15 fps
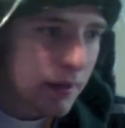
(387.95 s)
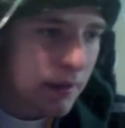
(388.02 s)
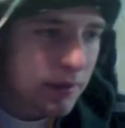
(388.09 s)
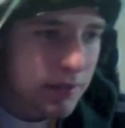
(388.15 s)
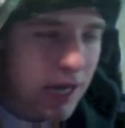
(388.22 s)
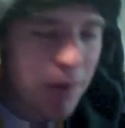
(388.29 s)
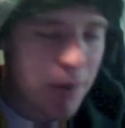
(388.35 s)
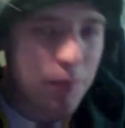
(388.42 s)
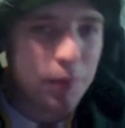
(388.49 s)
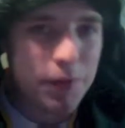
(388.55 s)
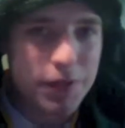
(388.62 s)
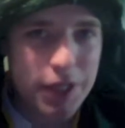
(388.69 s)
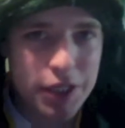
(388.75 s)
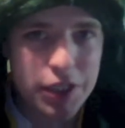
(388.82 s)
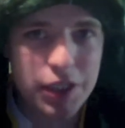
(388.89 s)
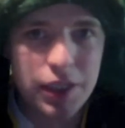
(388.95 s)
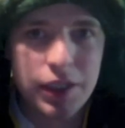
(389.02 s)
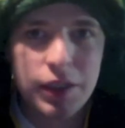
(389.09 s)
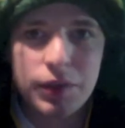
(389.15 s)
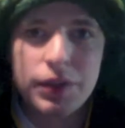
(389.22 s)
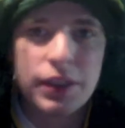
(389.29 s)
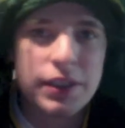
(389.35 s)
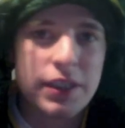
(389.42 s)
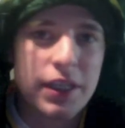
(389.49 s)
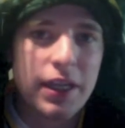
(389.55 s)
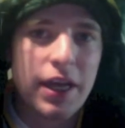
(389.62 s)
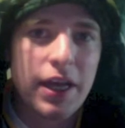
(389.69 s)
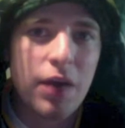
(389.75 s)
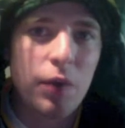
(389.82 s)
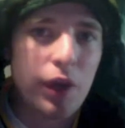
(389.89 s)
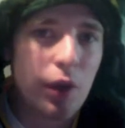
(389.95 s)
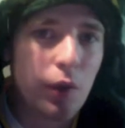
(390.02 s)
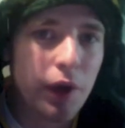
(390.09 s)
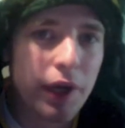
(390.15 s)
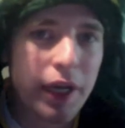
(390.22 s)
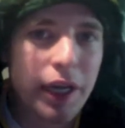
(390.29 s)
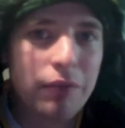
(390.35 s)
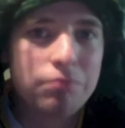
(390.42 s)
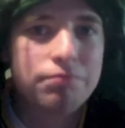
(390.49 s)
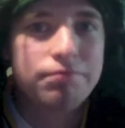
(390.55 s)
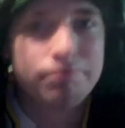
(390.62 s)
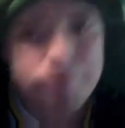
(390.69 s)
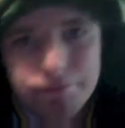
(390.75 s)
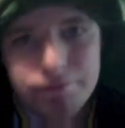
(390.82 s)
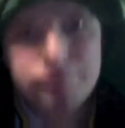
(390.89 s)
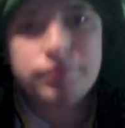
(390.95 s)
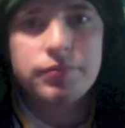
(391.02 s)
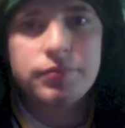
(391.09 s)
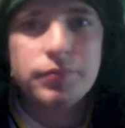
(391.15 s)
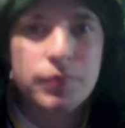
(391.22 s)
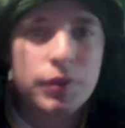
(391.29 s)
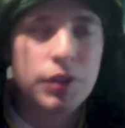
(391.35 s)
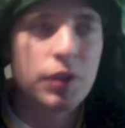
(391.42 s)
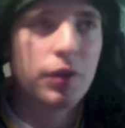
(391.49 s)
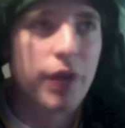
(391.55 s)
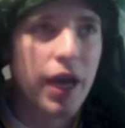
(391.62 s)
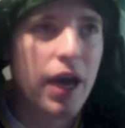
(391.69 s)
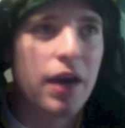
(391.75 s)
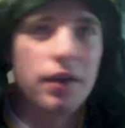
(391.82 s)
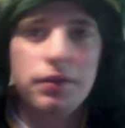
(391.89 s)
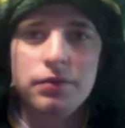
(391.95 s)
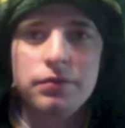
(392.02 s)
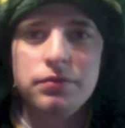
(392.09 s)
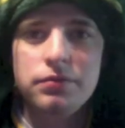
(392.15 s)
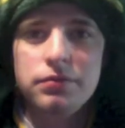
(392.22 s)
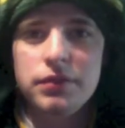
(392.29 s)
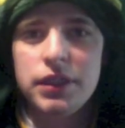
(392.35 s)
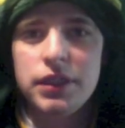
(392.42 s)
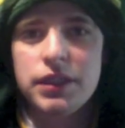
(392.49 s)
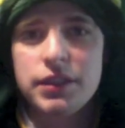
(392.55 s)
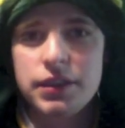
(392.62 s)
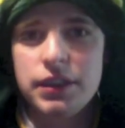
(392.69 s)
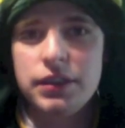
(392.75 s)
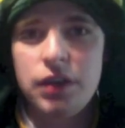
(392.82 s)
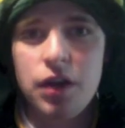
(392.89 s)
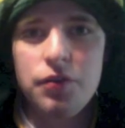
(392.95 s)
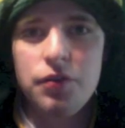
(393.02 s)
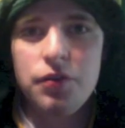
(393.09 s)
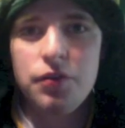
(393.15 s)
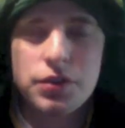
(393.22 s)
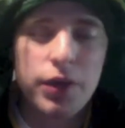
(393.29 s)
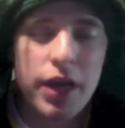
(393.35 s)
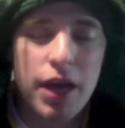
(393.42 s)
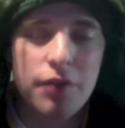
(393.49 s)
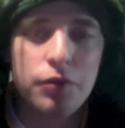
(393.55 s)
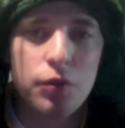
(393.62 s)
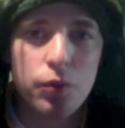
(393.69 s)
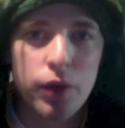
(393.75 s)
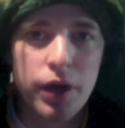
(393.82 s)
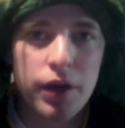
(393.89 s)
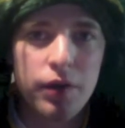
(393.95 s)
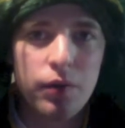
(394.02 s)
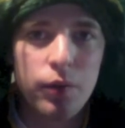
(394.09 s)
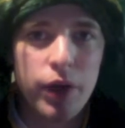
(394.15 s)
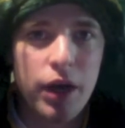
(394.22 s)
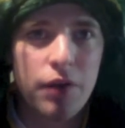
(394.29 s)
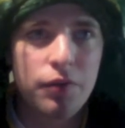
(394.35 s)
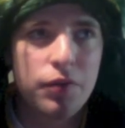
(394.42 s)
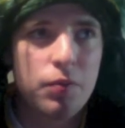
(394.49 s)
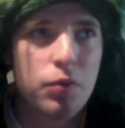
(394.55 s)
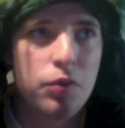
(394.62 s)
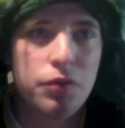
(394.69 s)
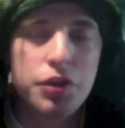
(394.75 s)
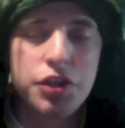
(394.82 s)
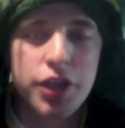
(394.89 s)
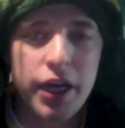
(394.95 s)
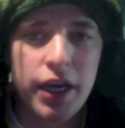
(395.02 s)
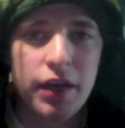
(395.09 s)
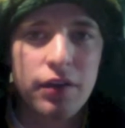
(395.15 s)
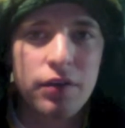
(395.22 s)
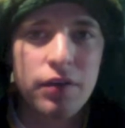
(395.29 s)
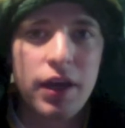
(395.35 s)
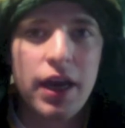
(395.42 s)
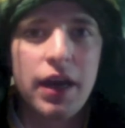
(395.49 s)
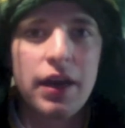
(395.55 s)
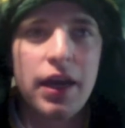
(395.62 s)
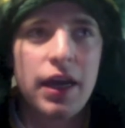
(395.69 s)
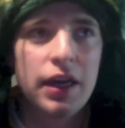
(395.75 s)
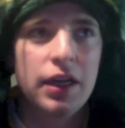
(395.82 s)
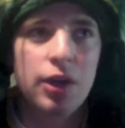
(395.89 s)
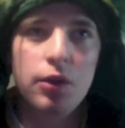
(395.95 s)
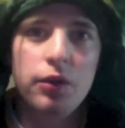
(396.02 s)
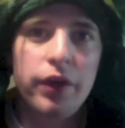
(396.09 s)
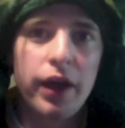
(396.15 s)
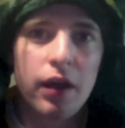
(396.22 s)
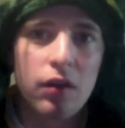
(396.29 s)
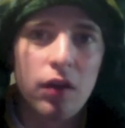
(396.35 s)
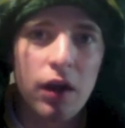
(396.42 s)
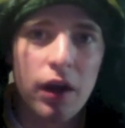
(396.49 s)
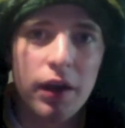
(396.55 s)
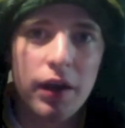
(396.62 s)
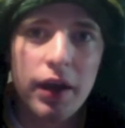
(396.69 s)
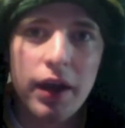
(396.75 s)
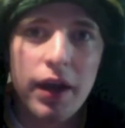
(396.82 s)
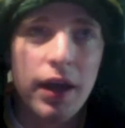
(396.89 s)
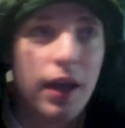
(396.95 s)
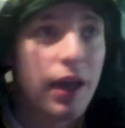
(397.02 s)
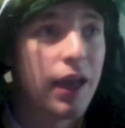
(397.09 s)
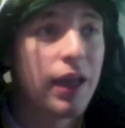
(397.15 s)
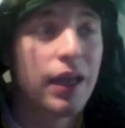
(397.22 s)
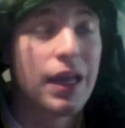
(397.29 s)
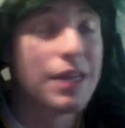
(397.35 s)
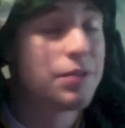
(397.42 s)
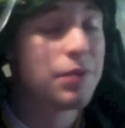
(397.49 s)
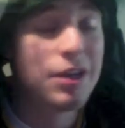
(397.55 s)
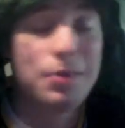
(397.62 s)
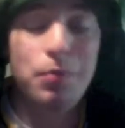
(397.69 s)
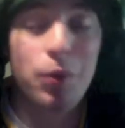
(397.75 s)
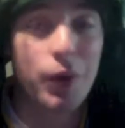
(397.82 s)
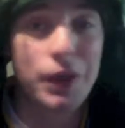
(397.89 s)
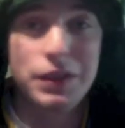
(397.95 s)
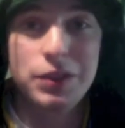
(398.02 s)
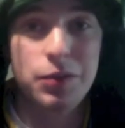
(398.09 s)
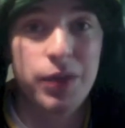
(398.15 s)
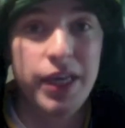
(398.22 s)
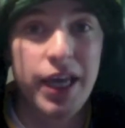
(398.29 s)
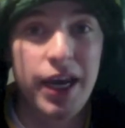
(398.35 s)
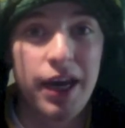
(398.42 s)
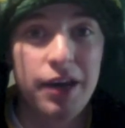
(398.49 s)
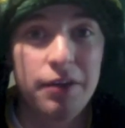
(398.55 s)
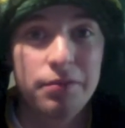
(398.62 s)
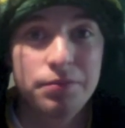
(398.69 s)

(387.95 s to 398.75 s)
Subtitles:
time of possession killed us in that week one game. So yeah, it's obvious. We have to run. We have to move the chains and kill that clock and get as many points as we can.